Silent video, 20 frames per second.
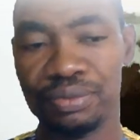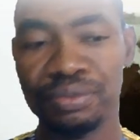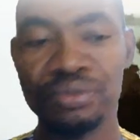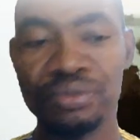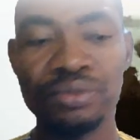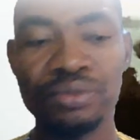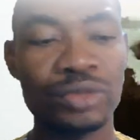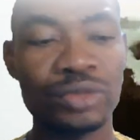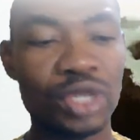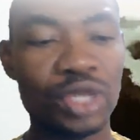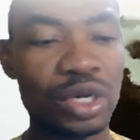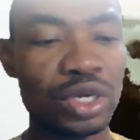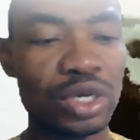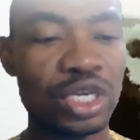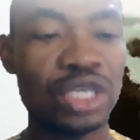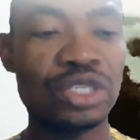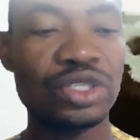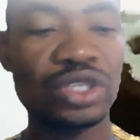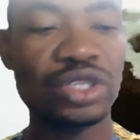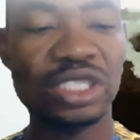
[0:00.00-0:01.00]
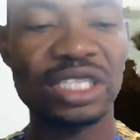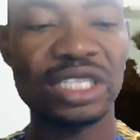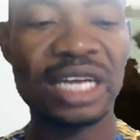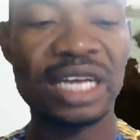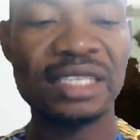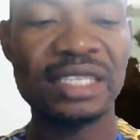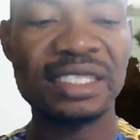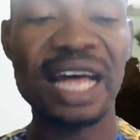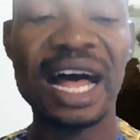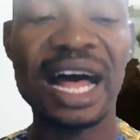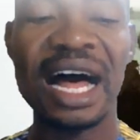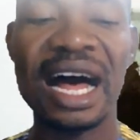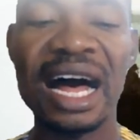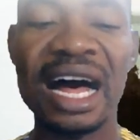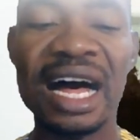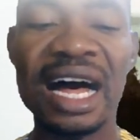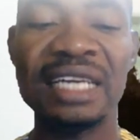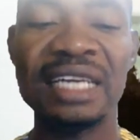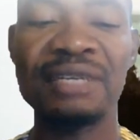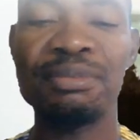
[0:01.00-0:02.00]
Okay, such as and,
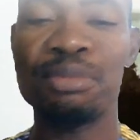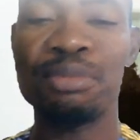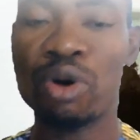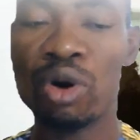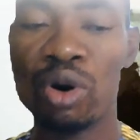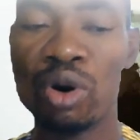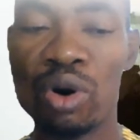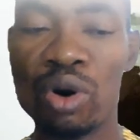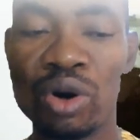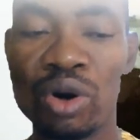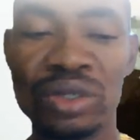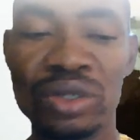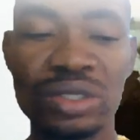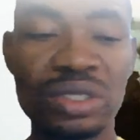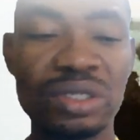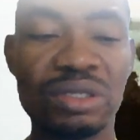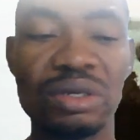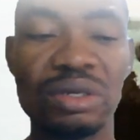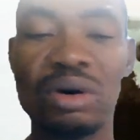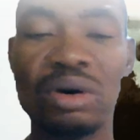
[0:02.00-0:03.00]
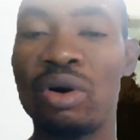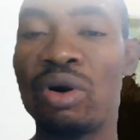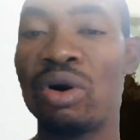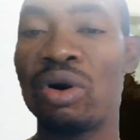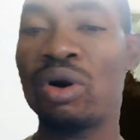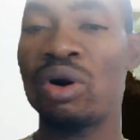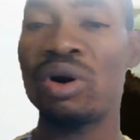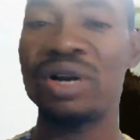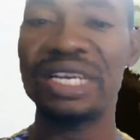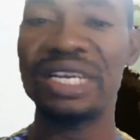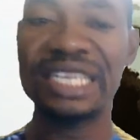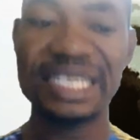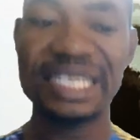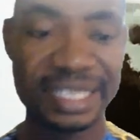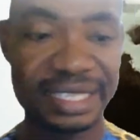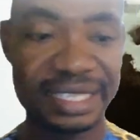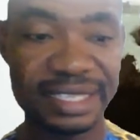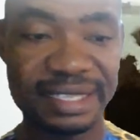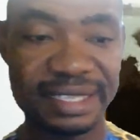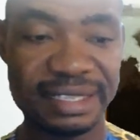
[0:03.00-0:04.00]
but, or, etc.,
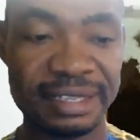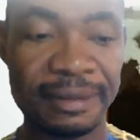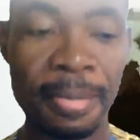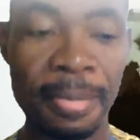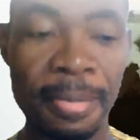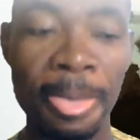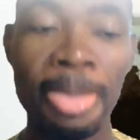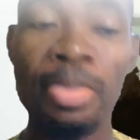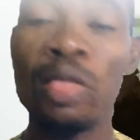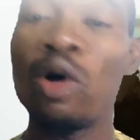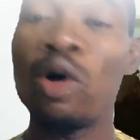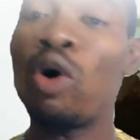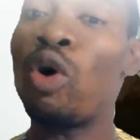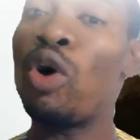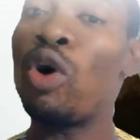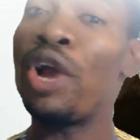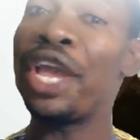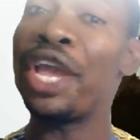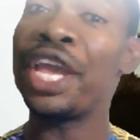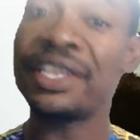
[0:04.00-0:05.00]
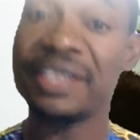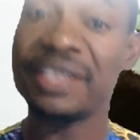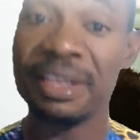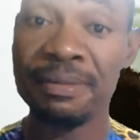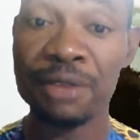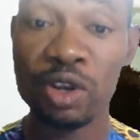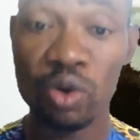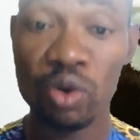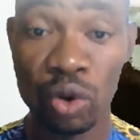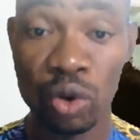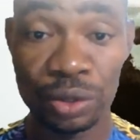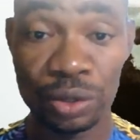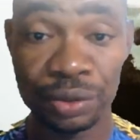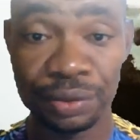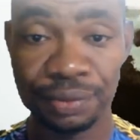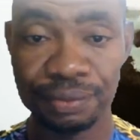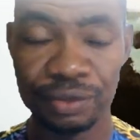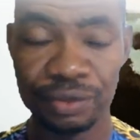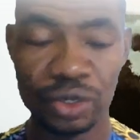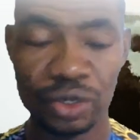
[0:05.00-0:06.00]
or a semicolon.
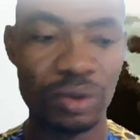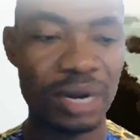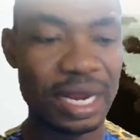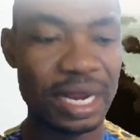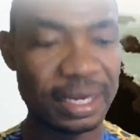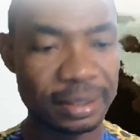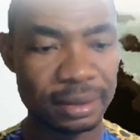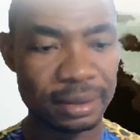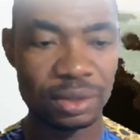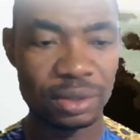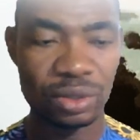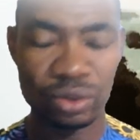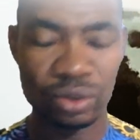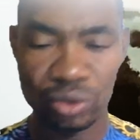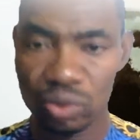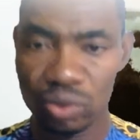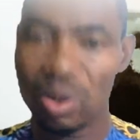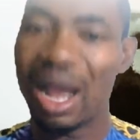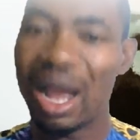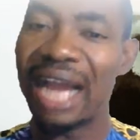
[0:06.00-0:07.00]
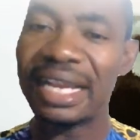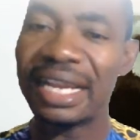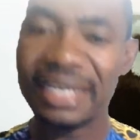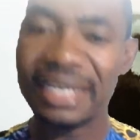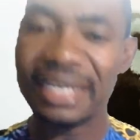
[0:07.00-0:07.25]
Alright, so two ideas.